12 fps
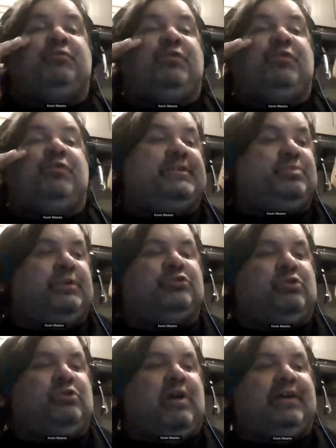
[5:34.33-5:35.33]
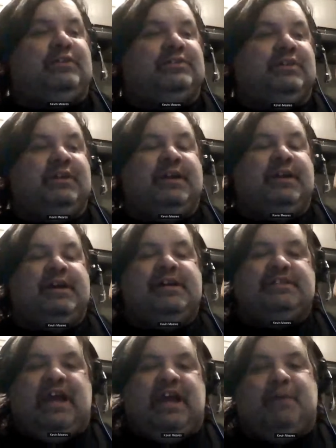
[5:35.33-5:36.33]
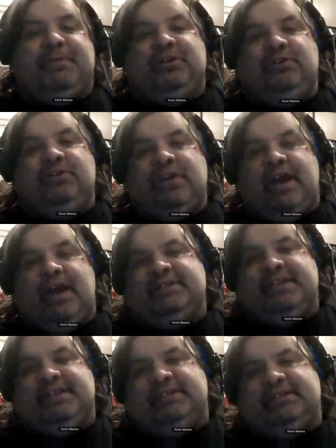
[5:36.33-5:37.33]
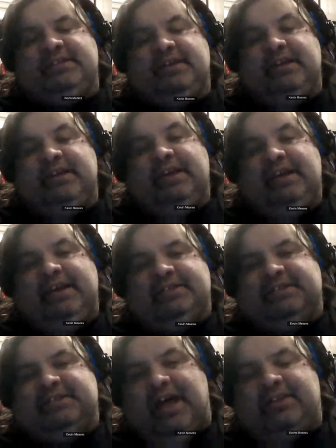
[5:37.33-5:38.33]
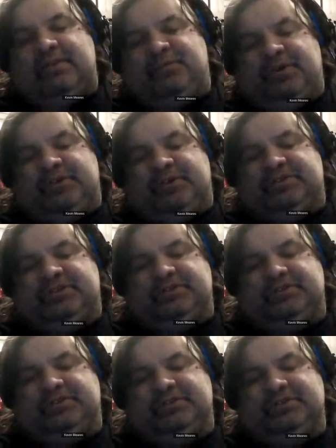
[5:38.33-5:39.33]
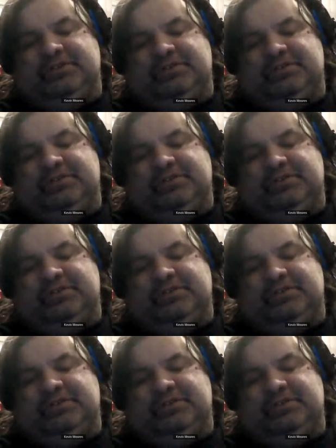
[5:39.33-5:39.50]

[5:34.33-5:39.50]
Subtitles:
most famous witch trials to happen in the United States. It's not the first.